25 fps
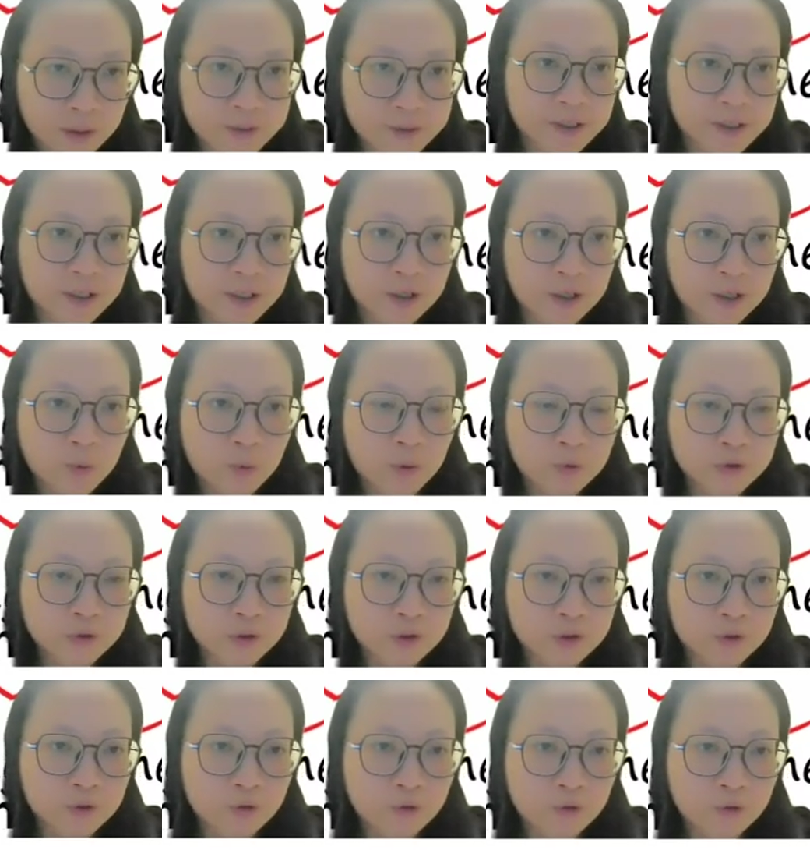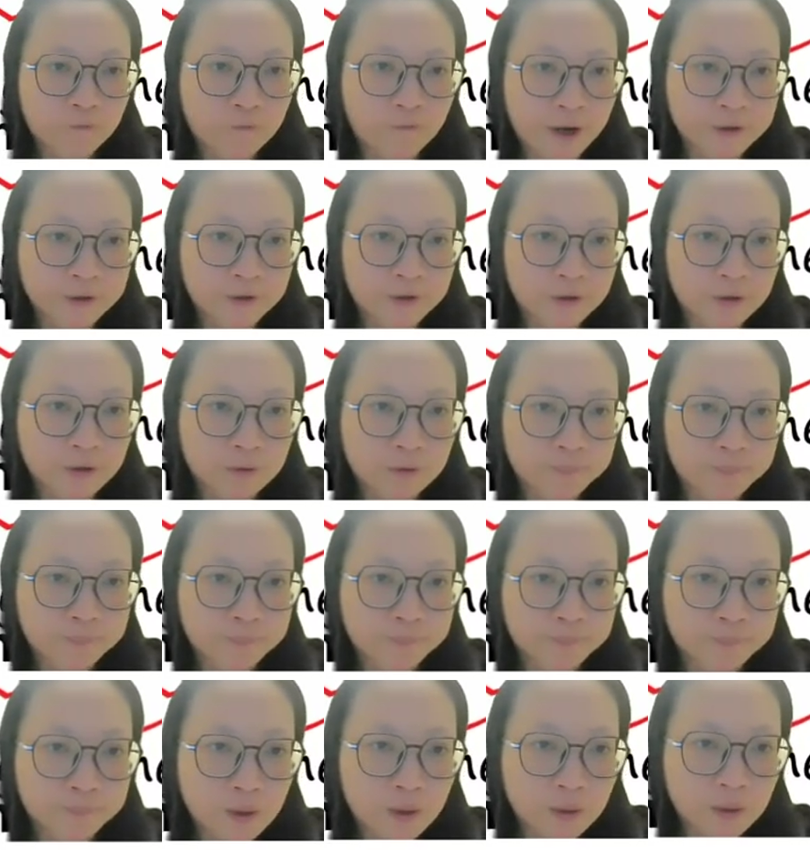is equal to
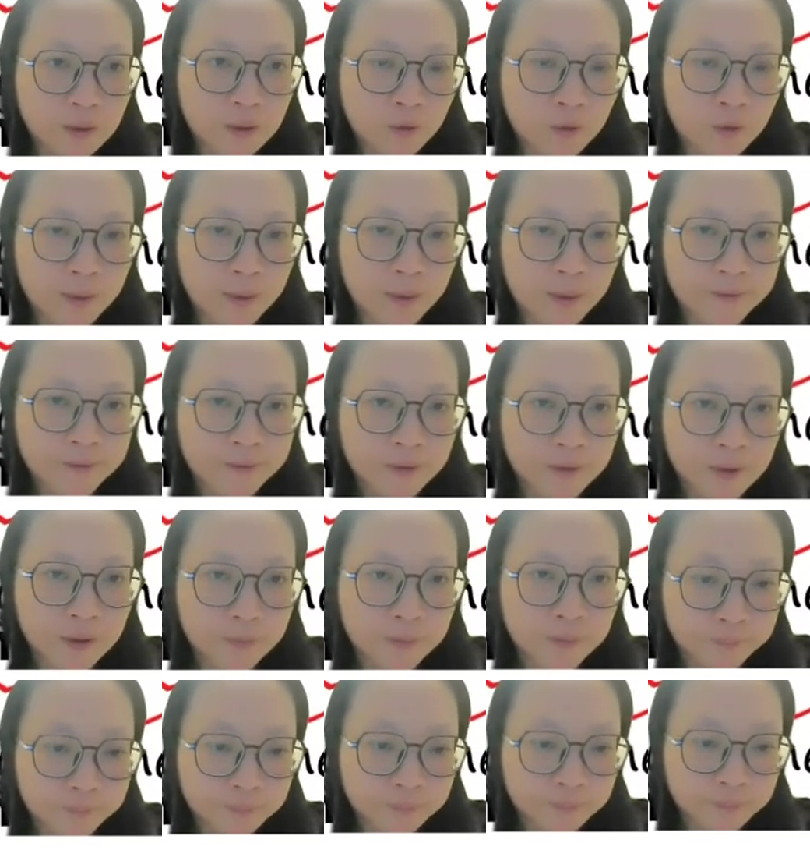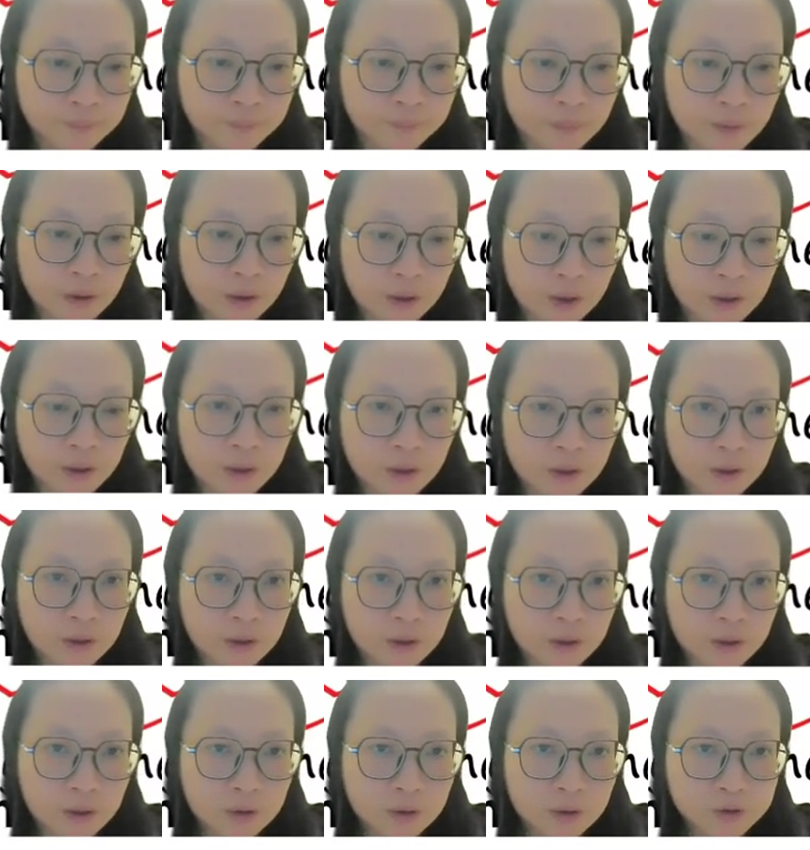final momentum.
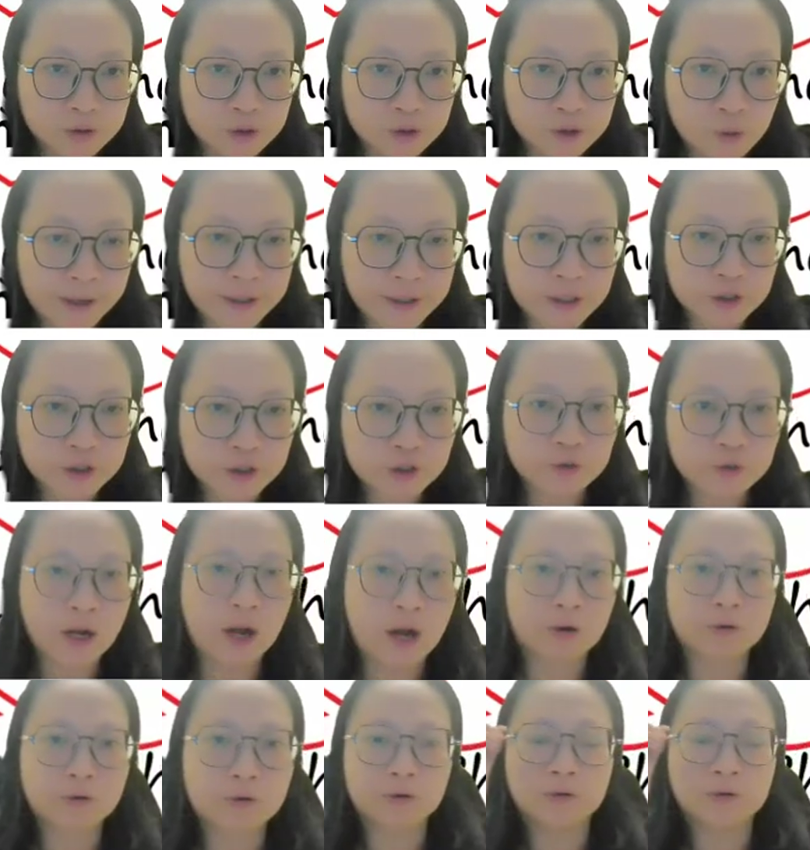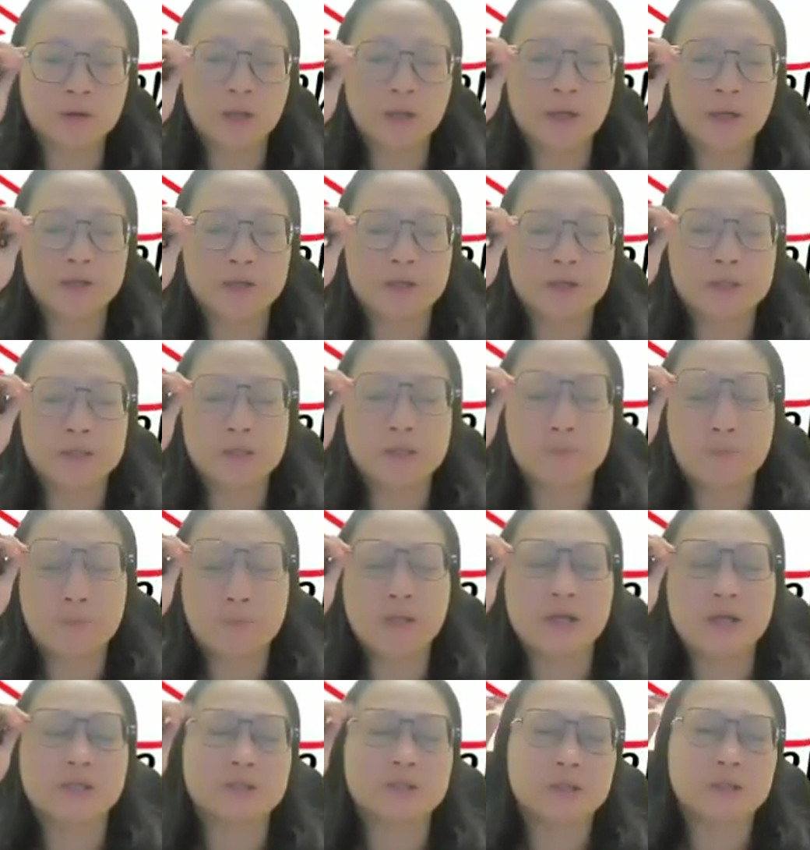So I need to calculate the
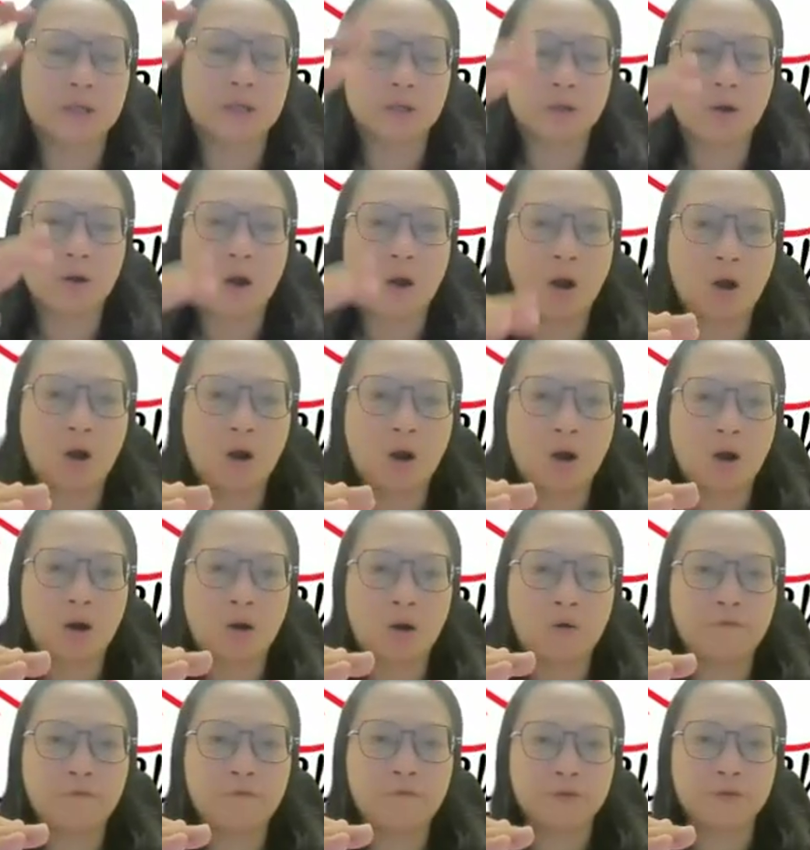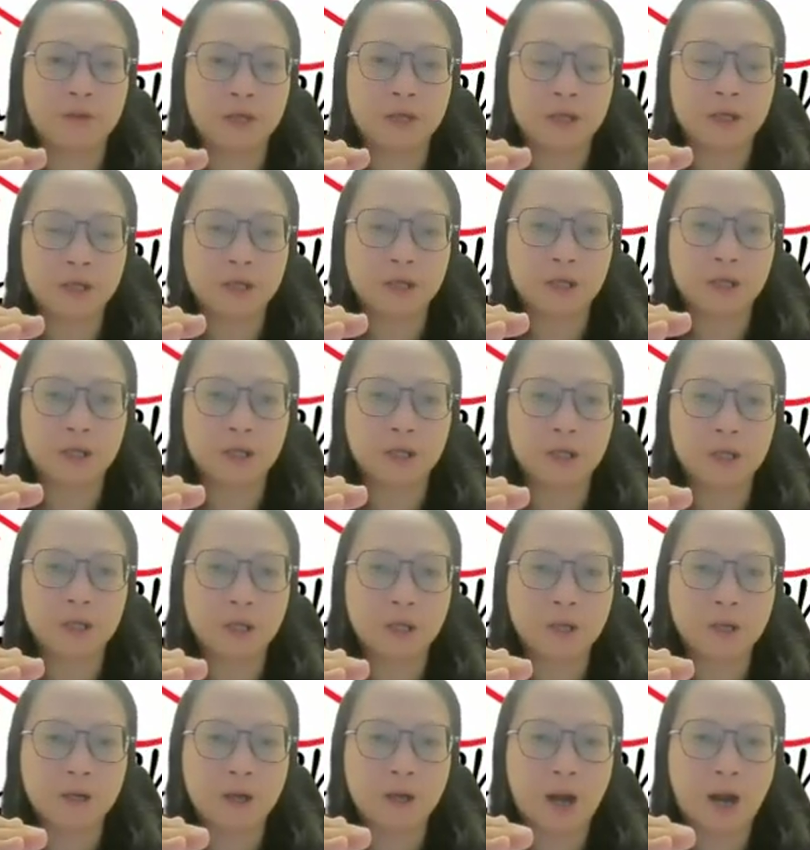speed of
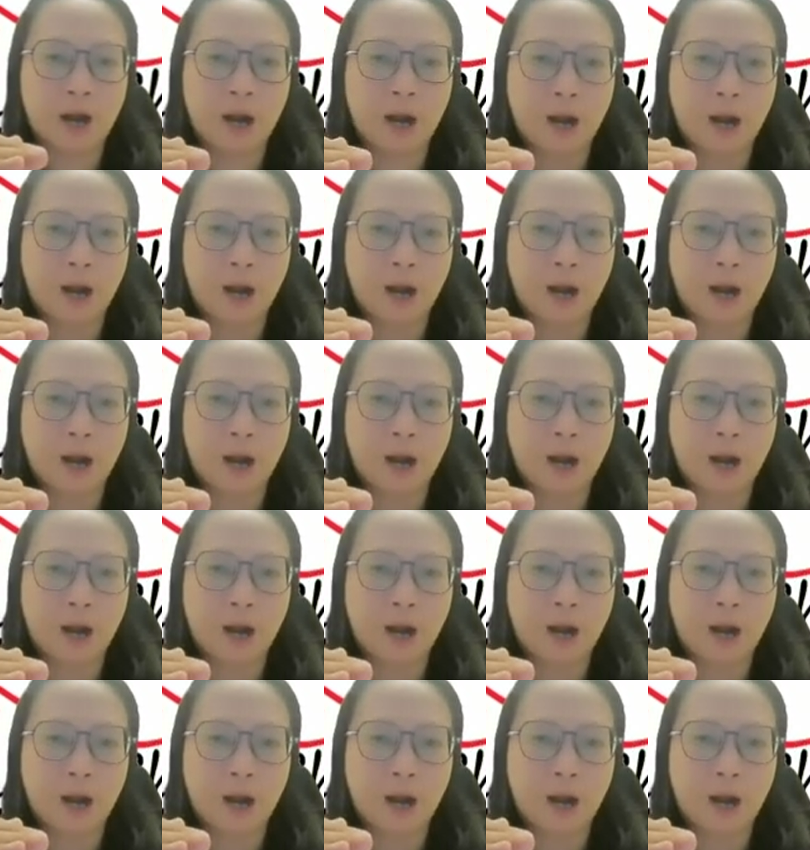the